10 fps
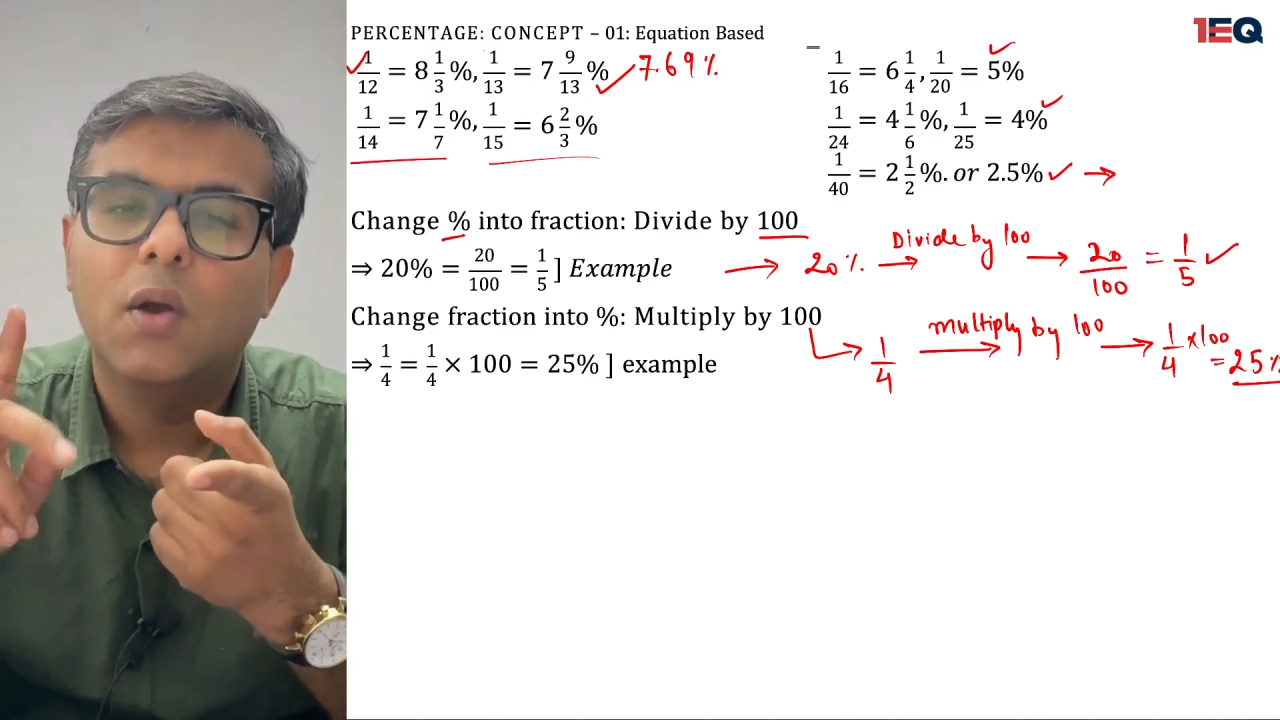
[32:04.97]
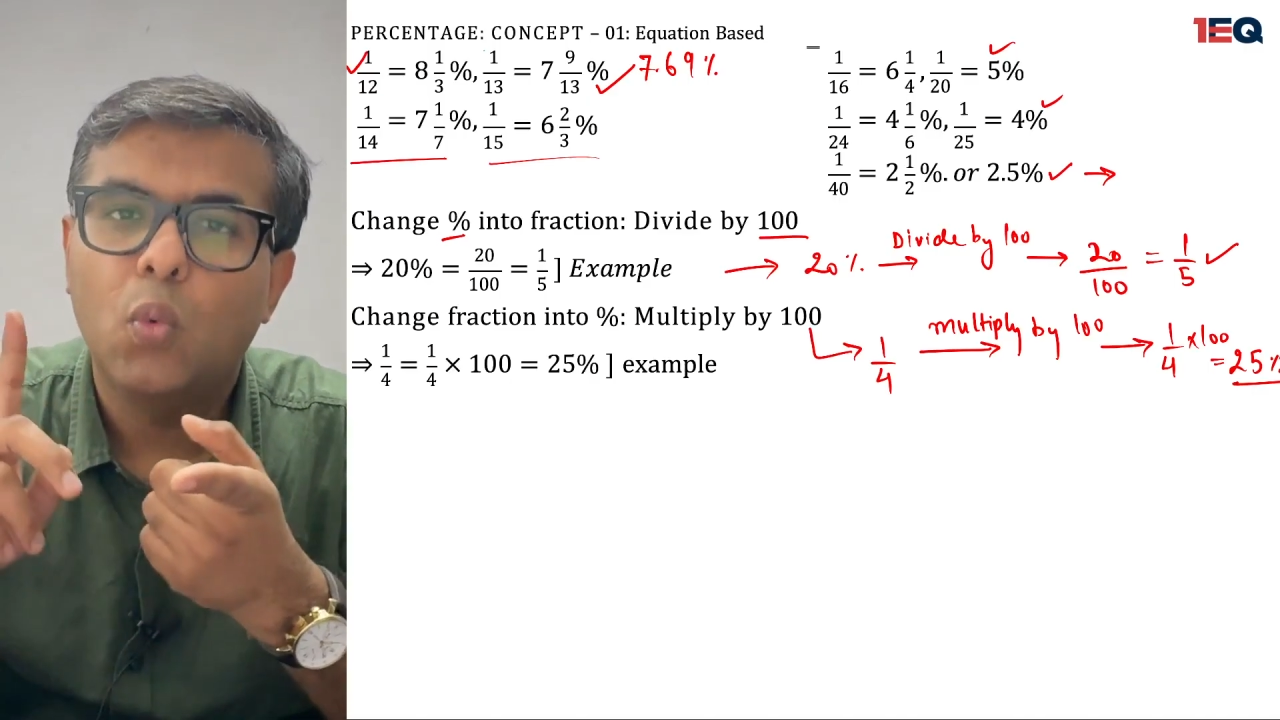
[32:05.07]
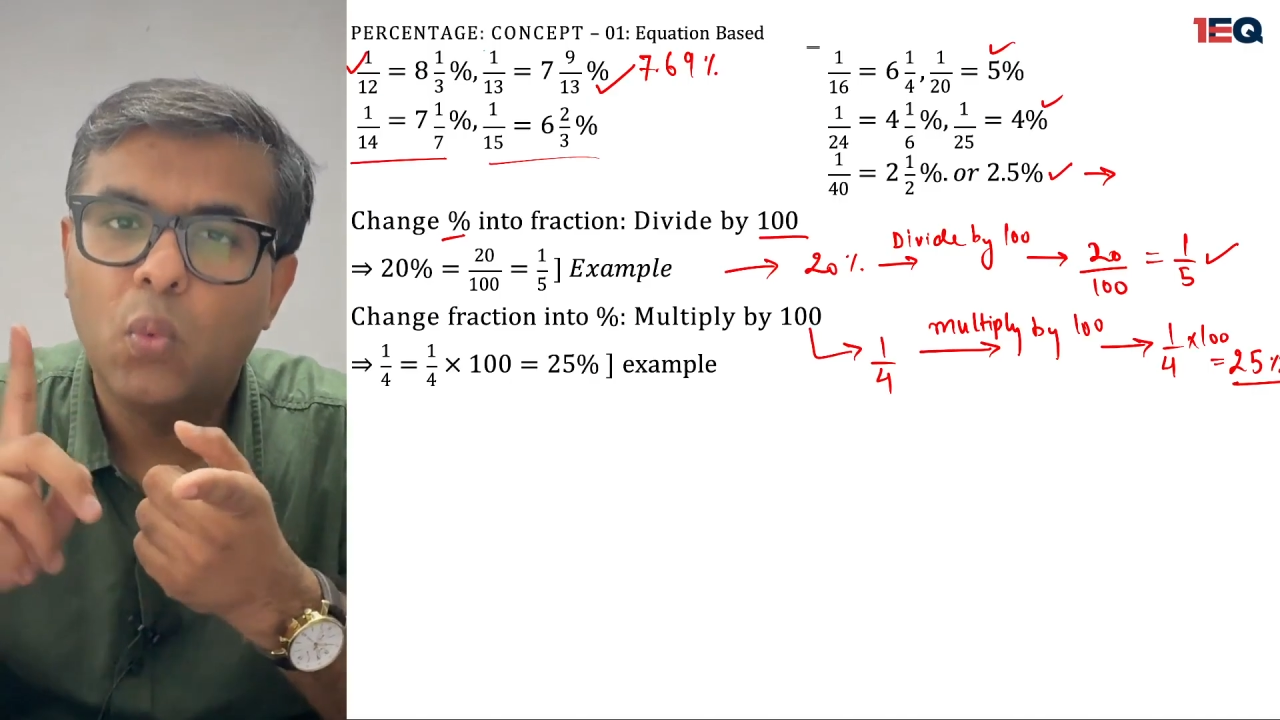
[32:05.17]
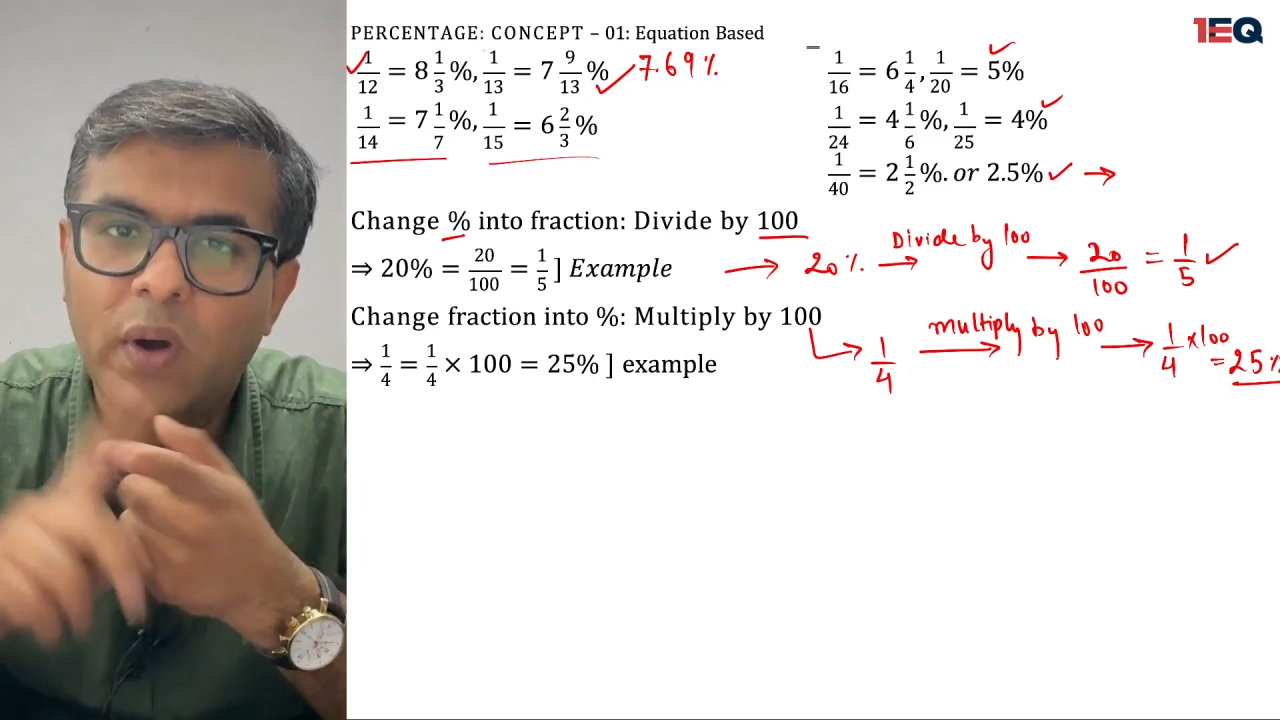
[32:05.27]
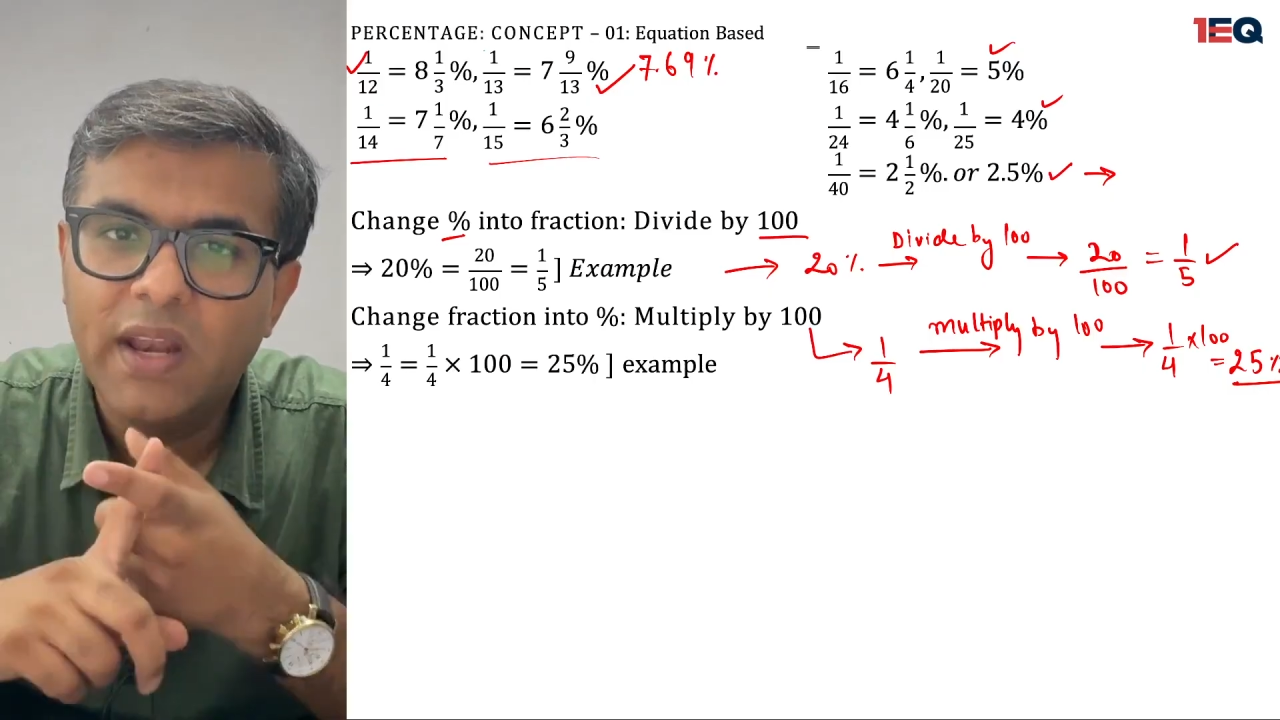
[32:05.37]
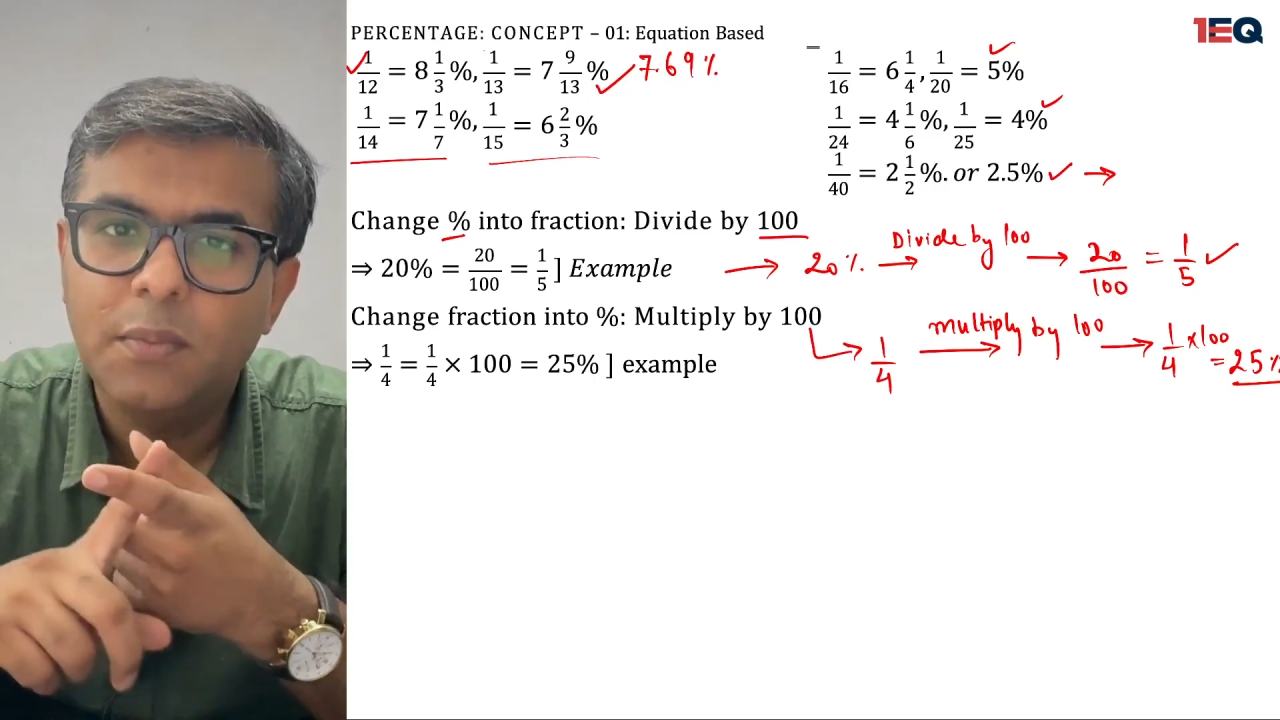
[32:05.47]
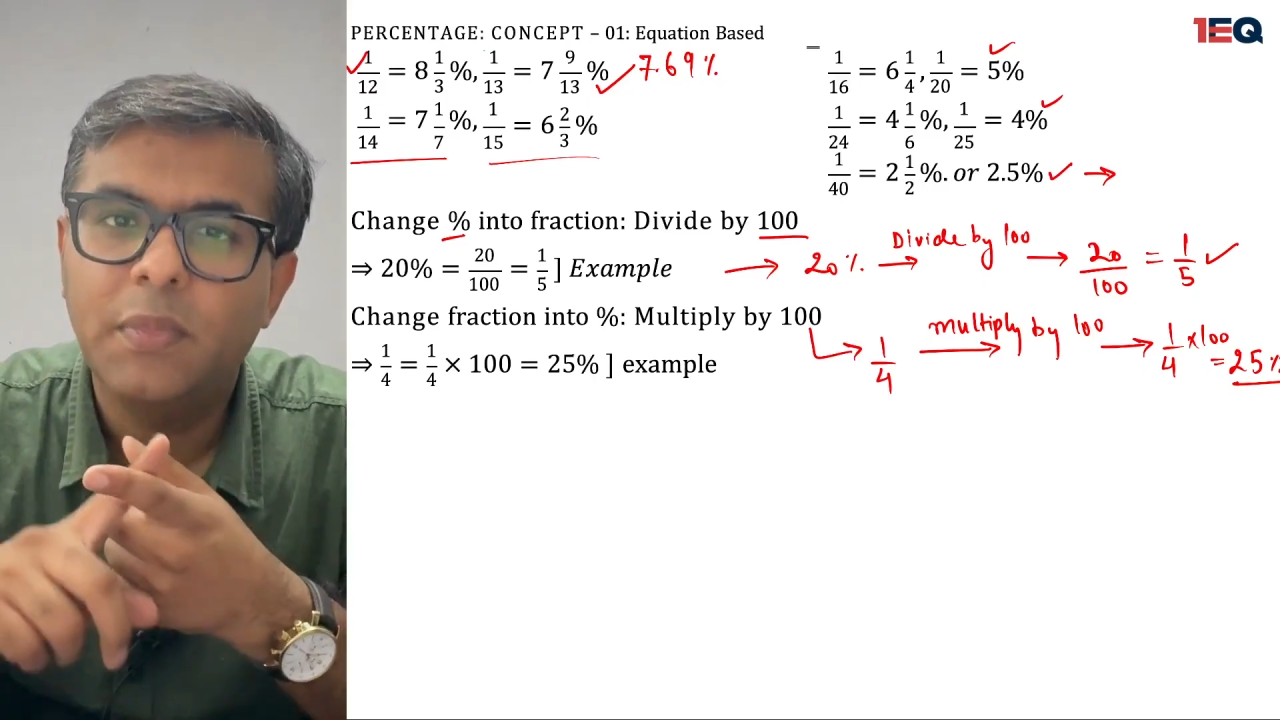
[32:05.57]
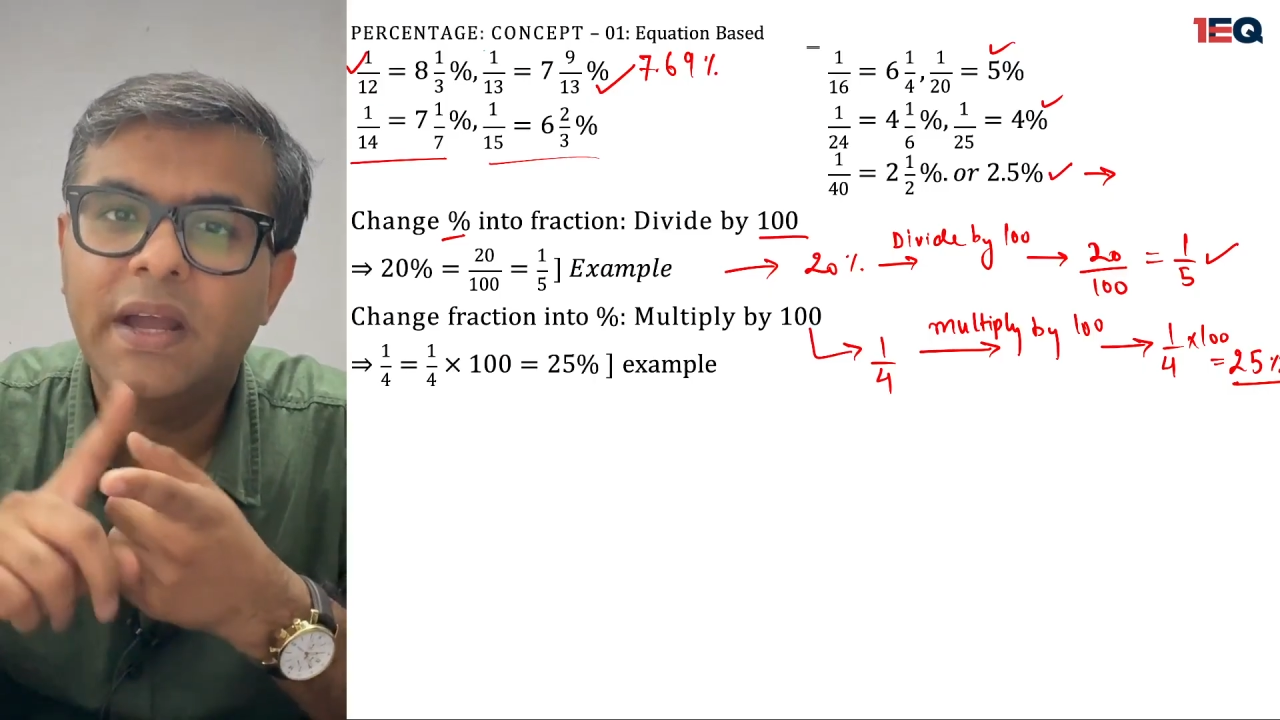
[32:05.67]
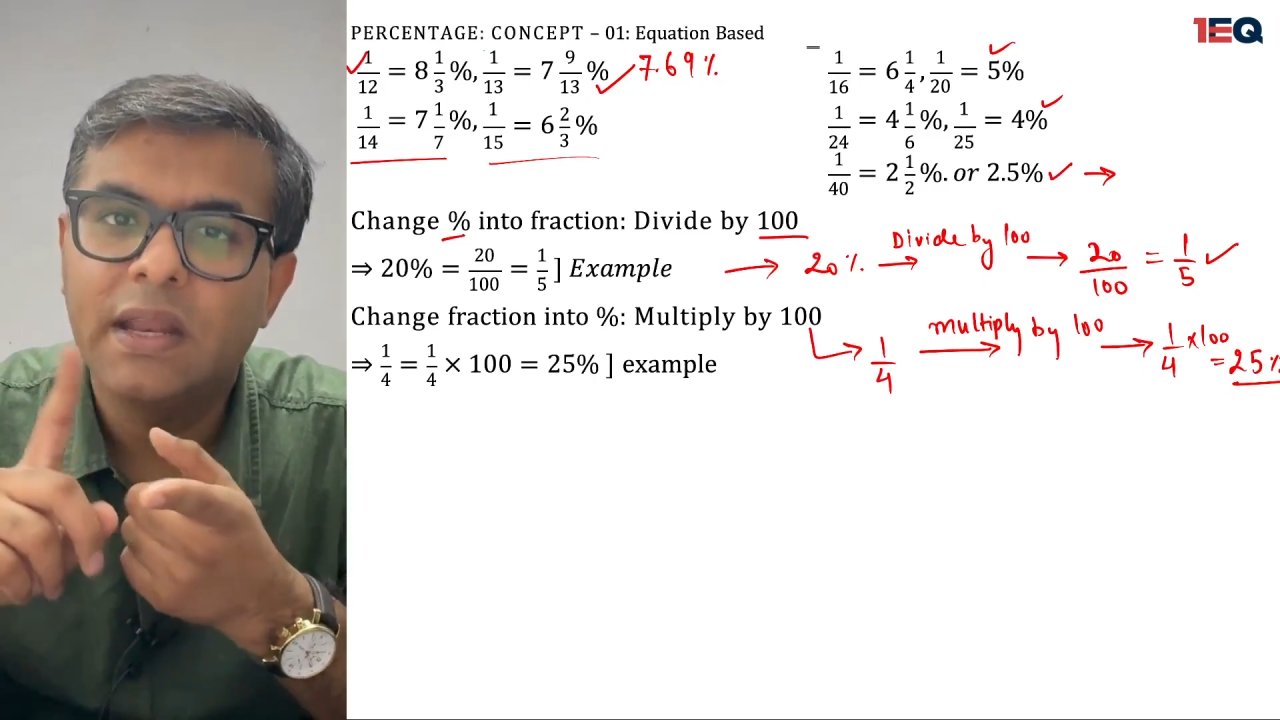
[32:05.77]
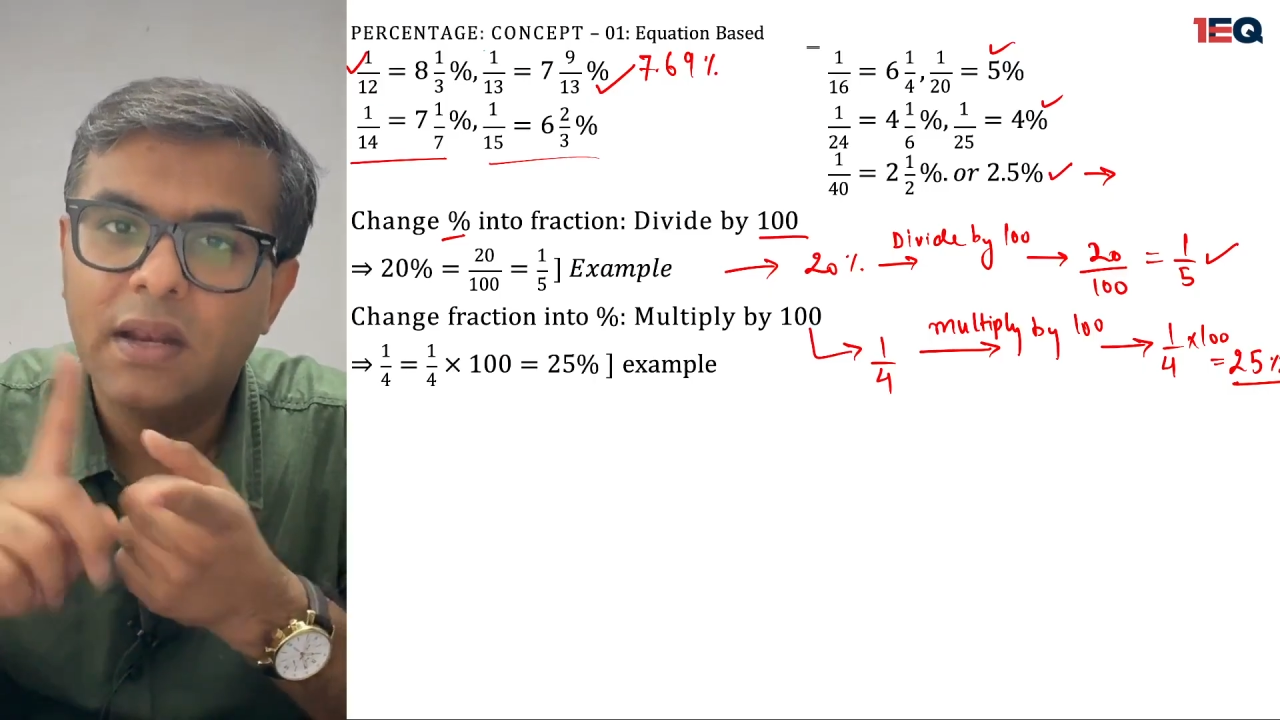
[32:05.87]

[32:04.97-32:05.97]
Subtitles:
1 by